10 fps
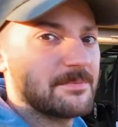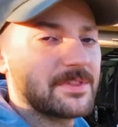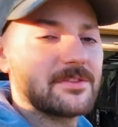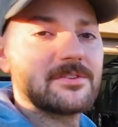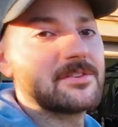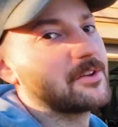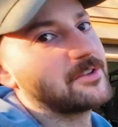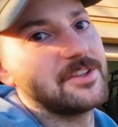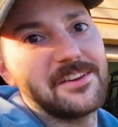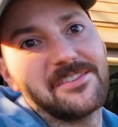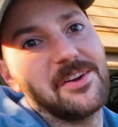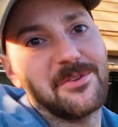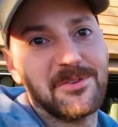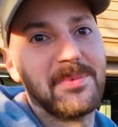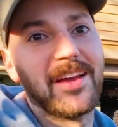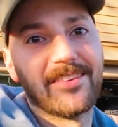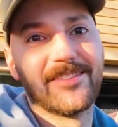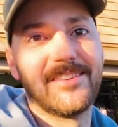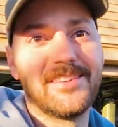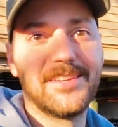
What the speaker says: but there's just no space.